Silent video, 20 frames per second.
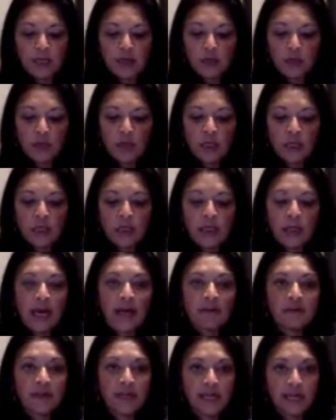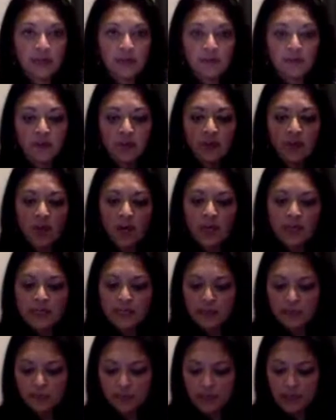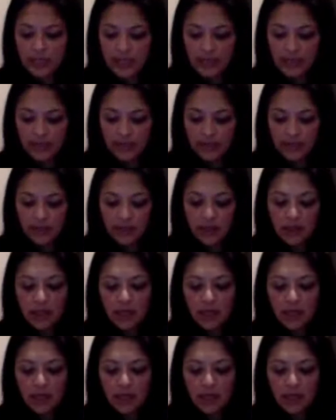Can we advocate for laws that protect